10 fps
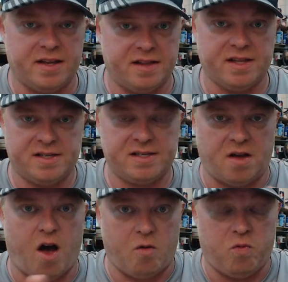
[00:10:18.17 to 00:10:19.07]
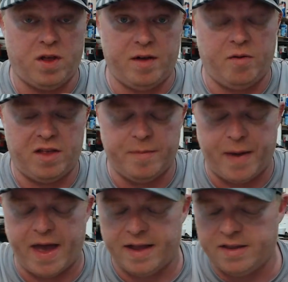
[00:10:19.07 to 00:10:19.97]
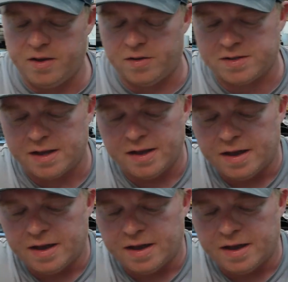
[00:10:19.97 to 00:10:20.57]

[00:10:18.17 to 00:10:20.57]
and this is all really, really bad news.